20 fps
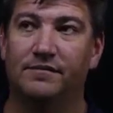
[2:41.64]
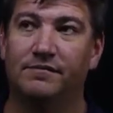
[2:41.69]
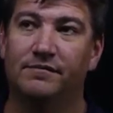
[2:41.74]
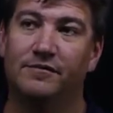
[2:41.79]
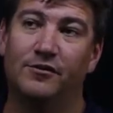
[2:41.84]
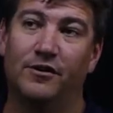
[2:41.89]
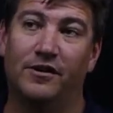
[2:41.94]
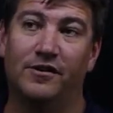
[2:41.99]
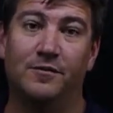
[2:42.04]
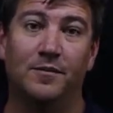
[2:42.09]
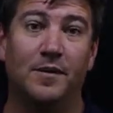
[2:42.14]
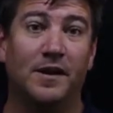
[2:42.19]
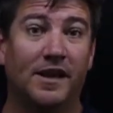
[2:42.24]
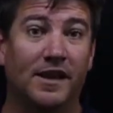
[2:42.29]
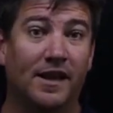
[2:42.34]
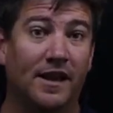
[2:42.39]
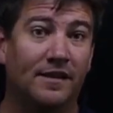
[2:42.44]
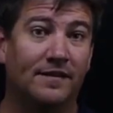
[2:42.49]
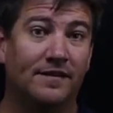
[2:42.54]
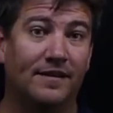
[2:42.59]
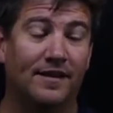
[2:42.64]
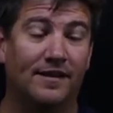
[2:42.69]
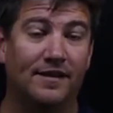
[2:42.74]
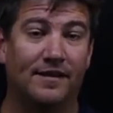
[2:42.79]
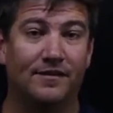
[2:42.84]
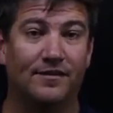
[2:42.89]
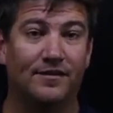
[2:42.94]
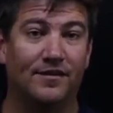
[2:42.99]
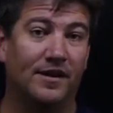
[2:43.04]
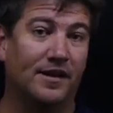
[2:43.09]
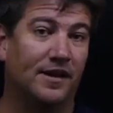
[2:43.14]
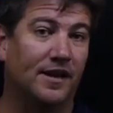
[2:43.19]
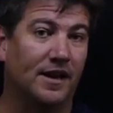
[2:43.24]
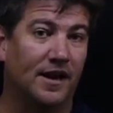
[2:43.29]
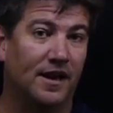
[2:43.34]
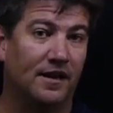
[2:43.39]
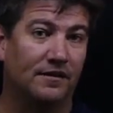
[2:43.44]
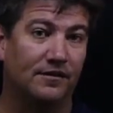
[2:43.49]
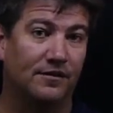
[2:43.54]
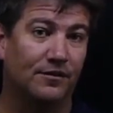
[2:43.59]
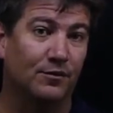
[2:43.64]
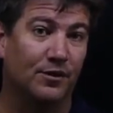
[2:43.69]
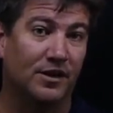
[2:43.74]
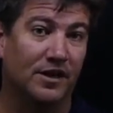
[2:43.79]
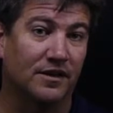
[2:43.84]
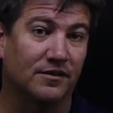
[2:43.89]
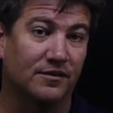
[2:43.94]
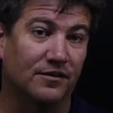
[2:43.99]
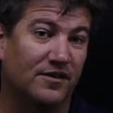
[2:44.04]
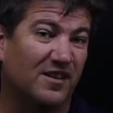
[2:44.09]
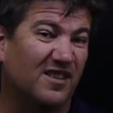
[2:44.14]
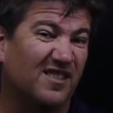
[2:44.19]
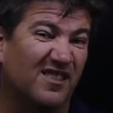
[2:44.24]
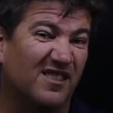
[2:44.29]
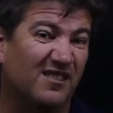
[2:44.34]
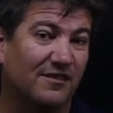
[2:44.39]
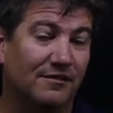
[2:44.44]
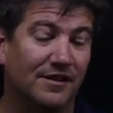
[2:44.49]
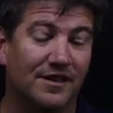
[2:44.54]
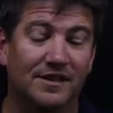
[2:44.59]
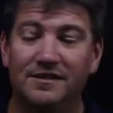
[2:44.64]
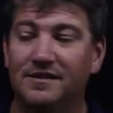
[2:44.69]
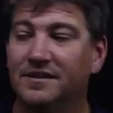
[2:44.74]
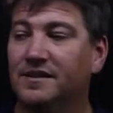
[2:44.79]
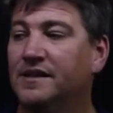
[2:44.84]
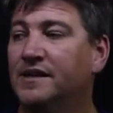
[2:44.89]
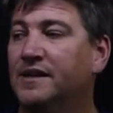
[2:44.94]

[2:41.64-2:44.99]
transmitting antenna sending it out in 360 degrees,